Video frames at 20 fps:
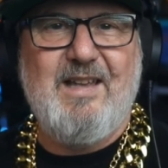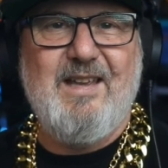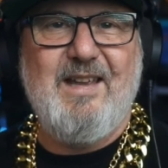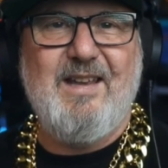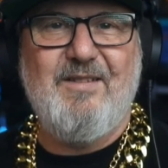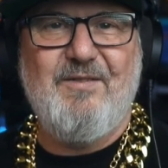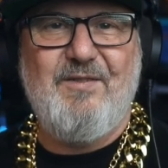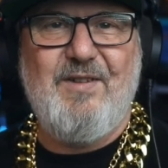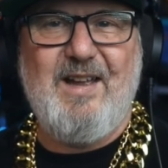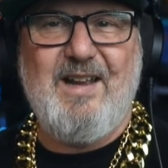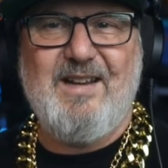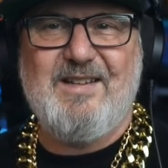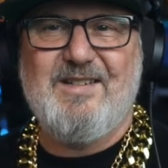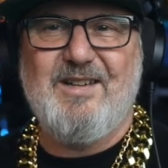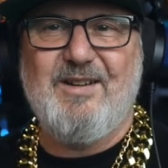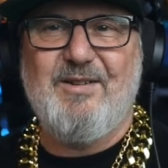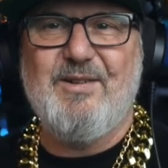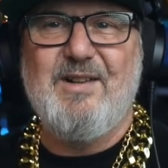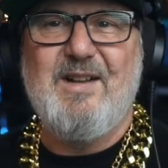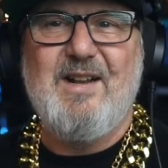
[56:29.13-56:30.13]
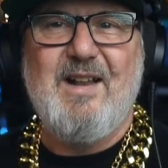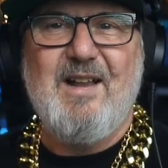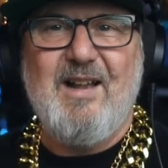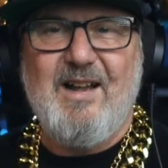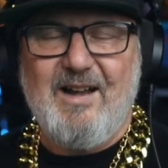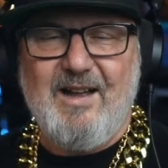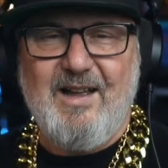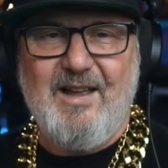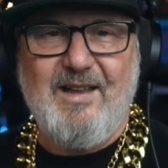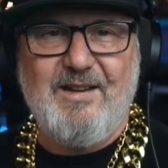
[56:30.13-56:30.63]
In fact,
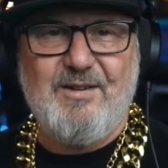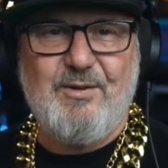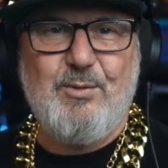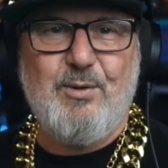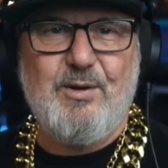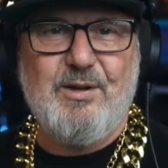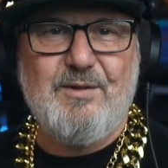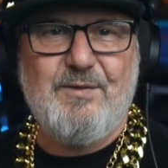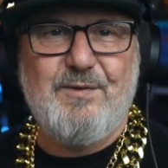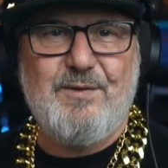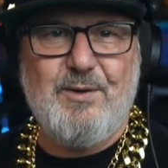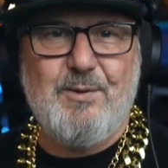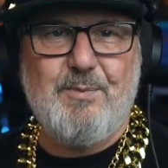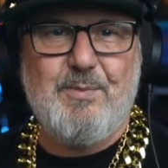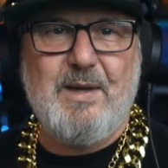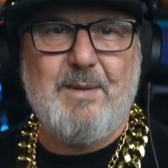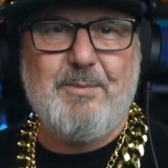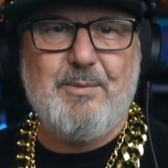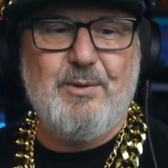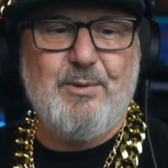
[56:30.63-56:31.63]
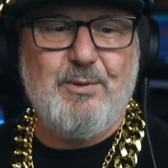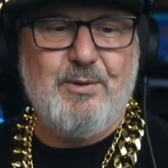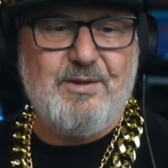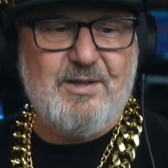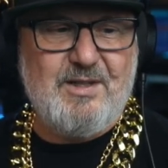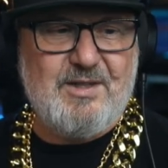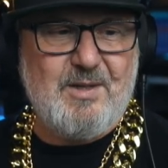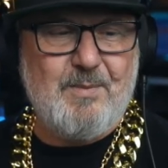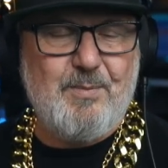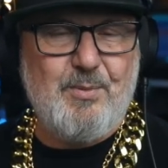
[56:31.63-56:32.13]
I had quite a few people who were
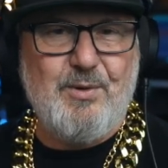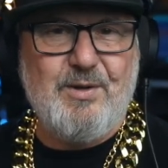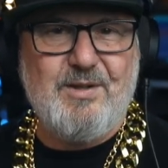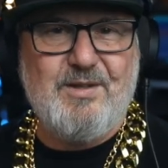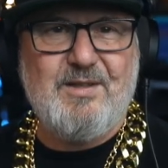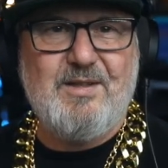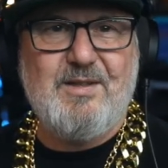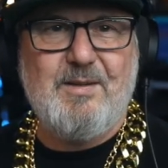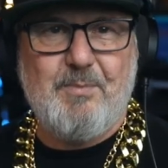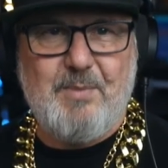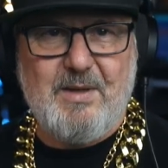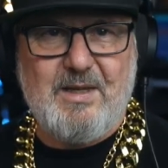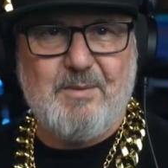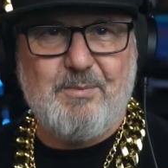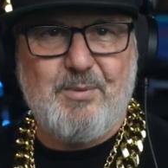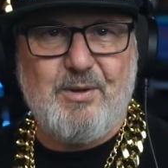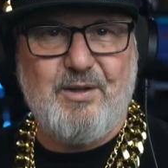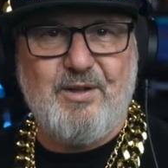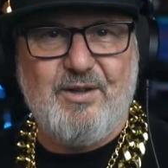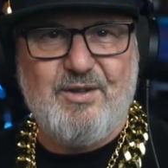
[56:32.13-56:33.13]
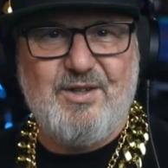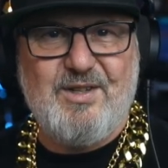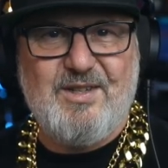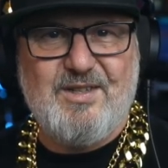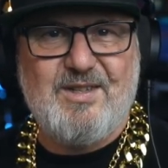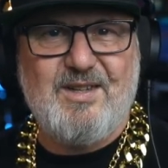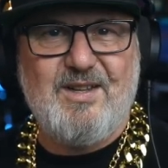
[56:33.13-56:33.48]
disappointed, and big apologies.